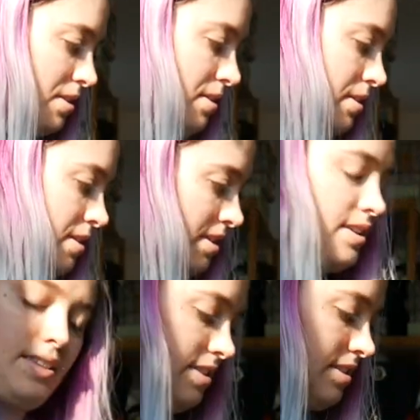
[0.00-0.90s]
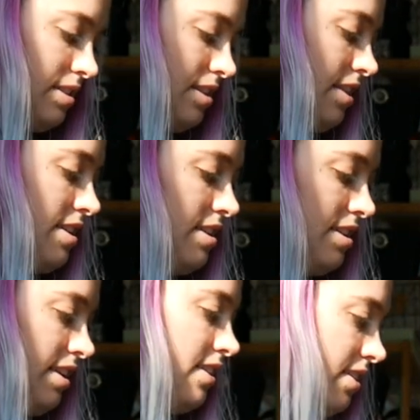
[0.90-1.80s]
And then I am just
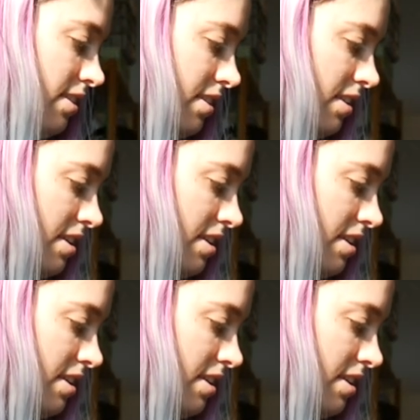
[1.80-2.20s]
sewing that.